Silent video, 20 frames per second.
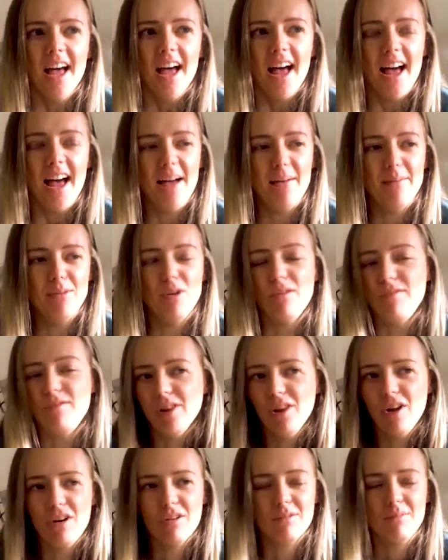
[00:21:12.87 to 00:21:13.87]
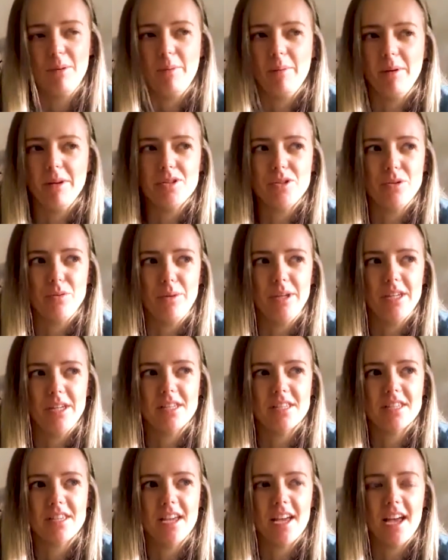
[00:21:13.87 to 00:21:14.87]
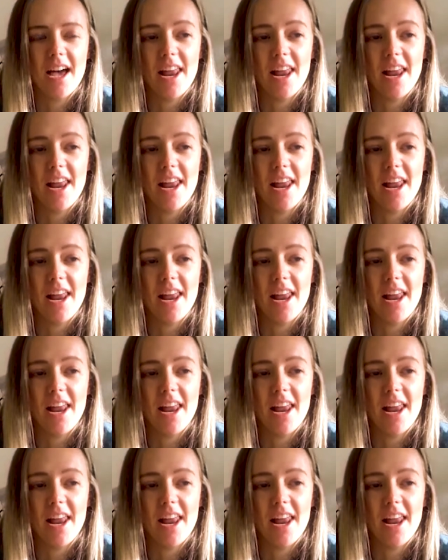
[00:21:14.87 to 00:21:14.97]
Um, not for long, maybe about two weeks.